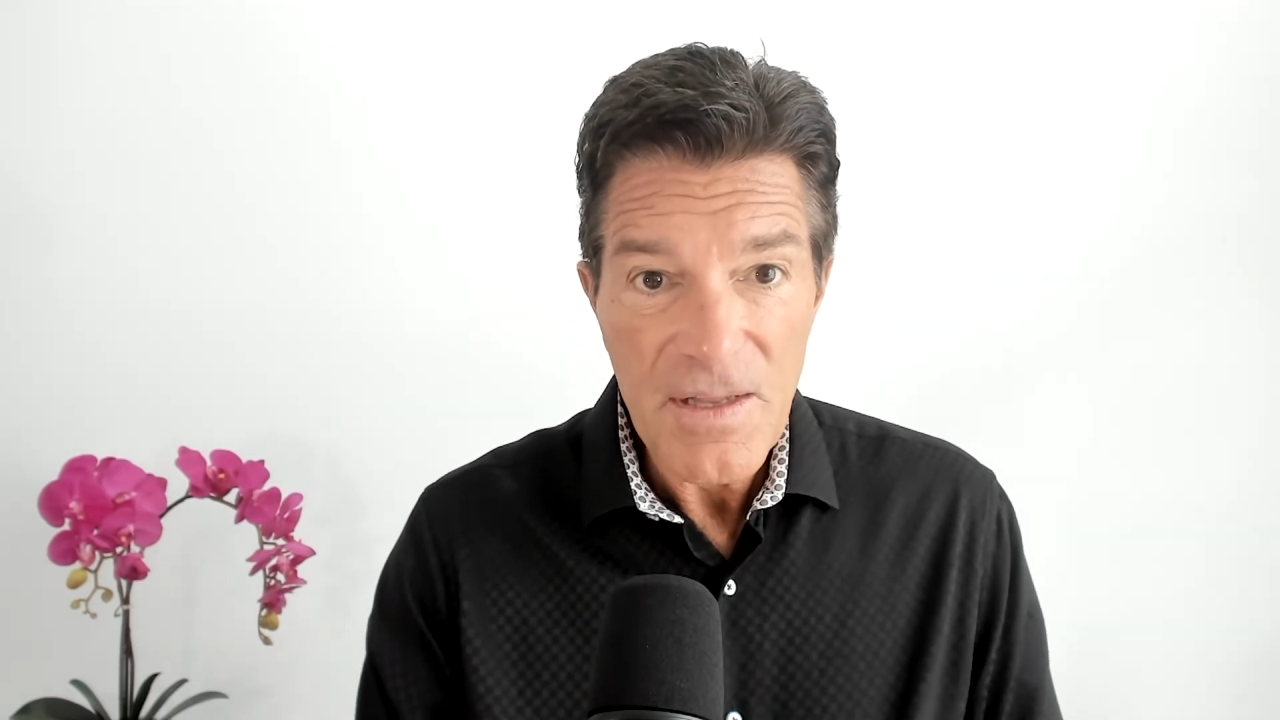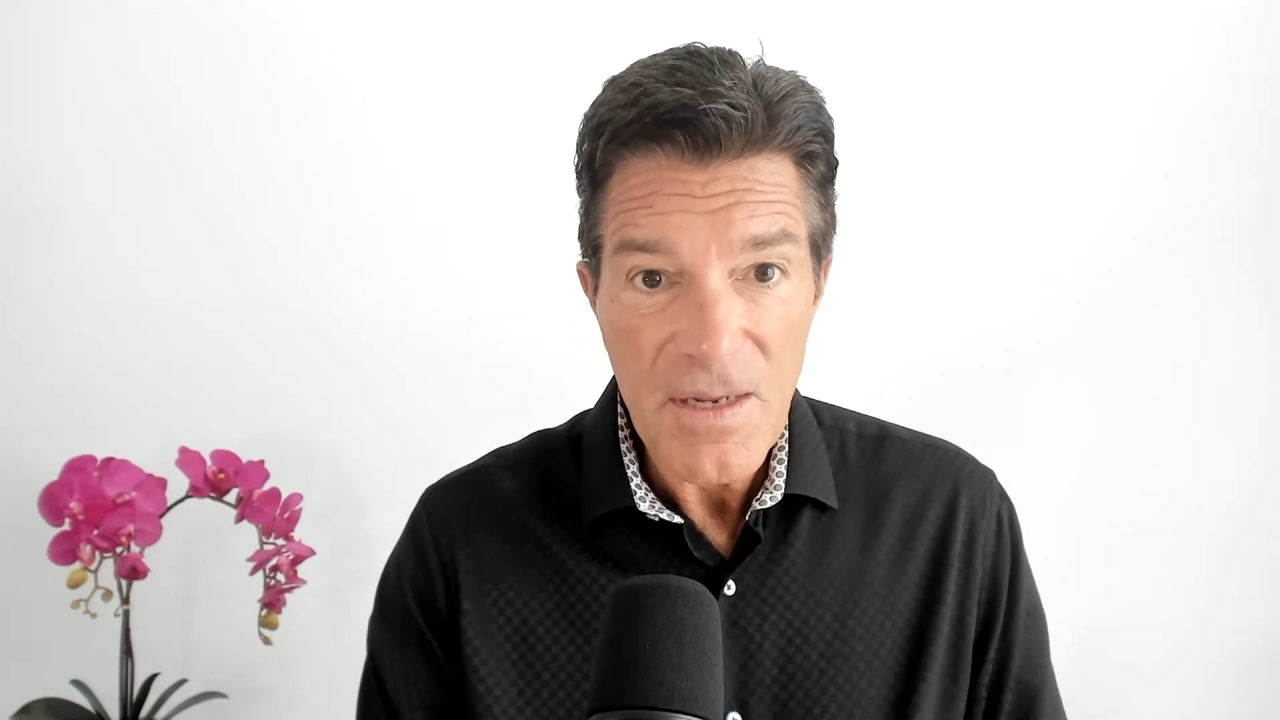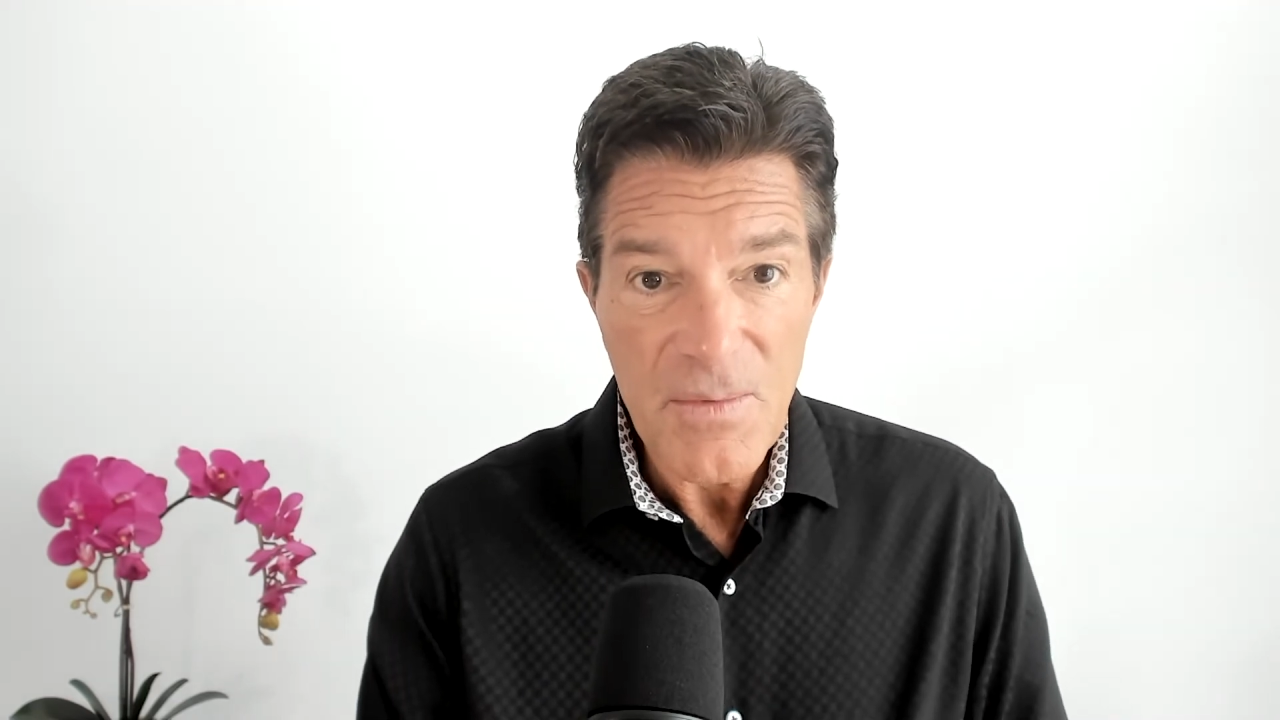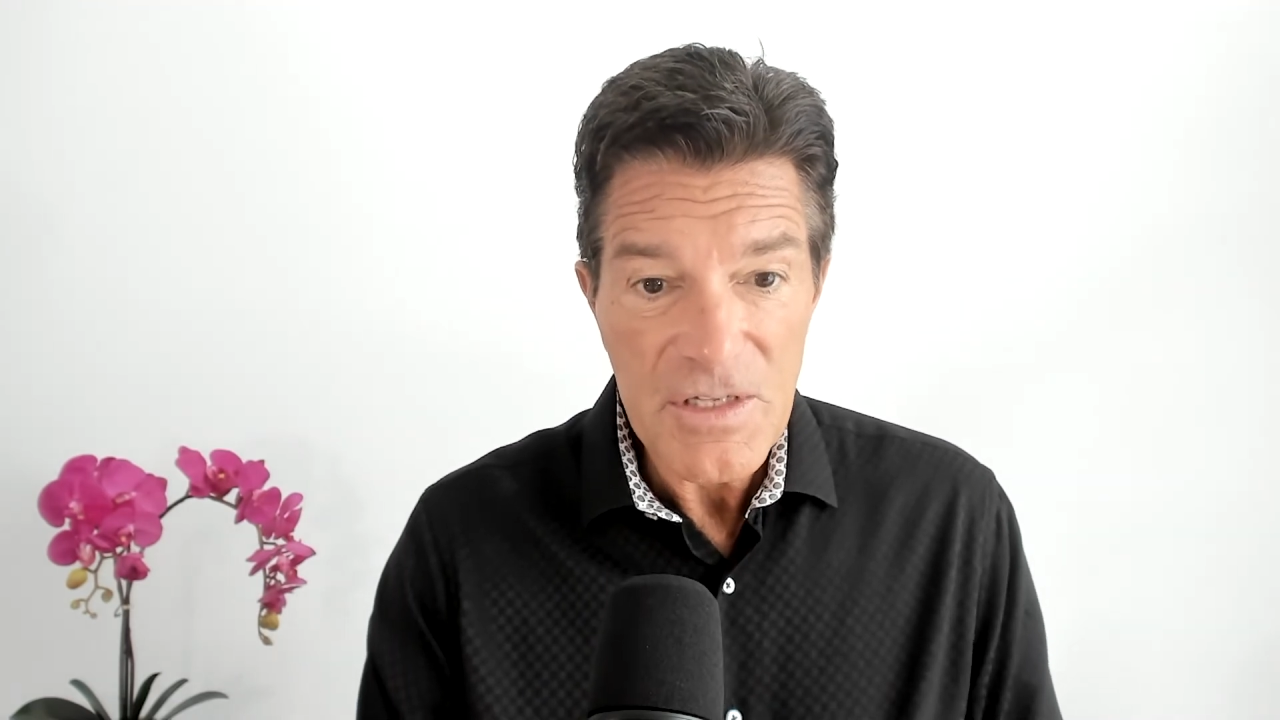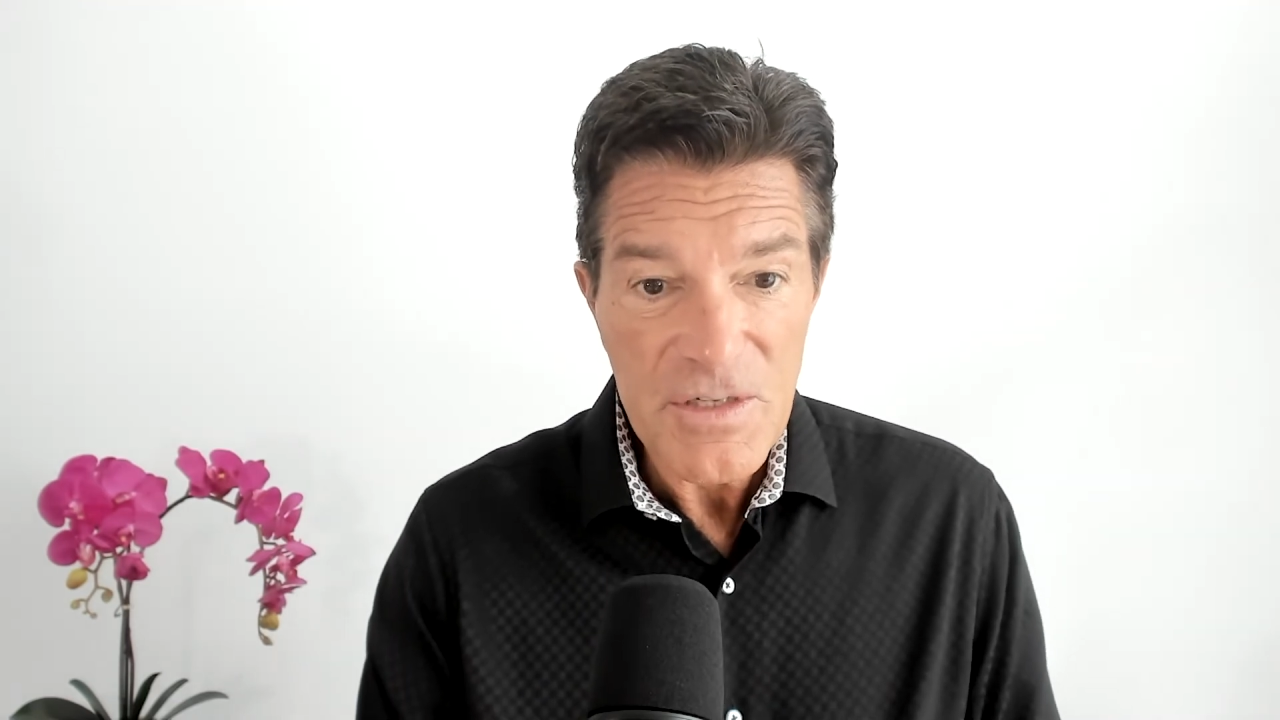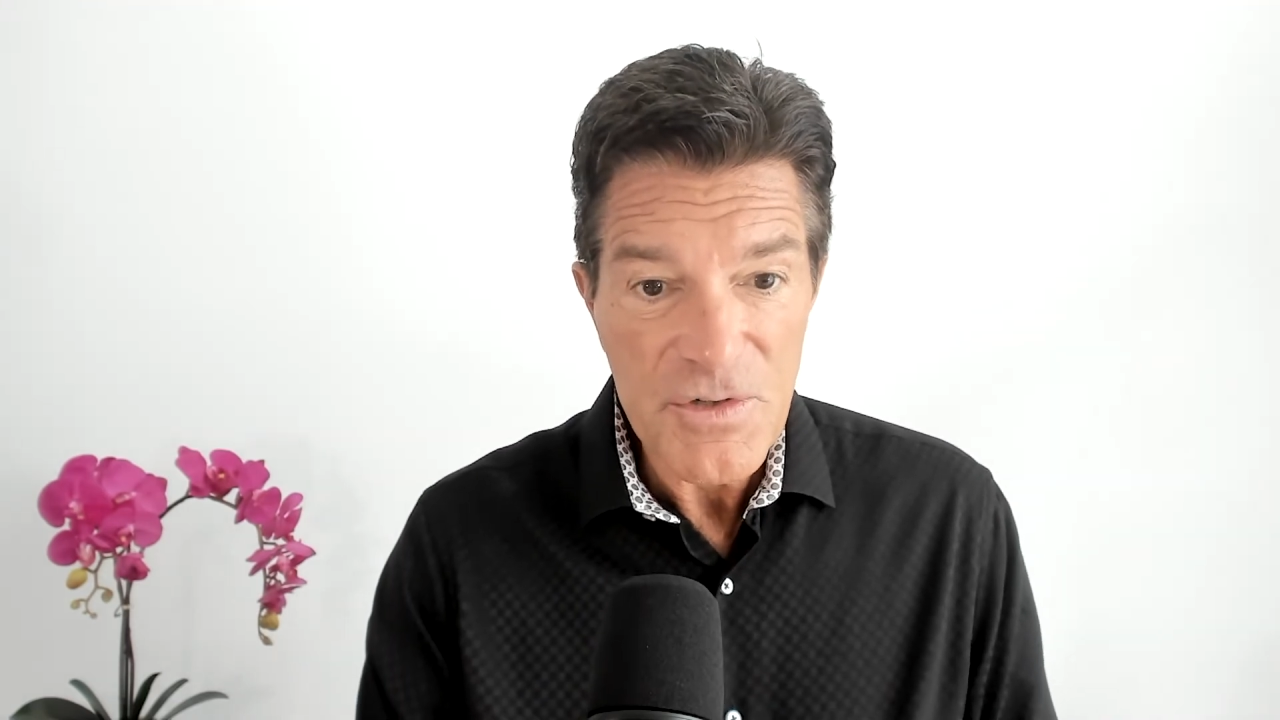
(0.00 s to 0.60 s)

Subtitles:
They want to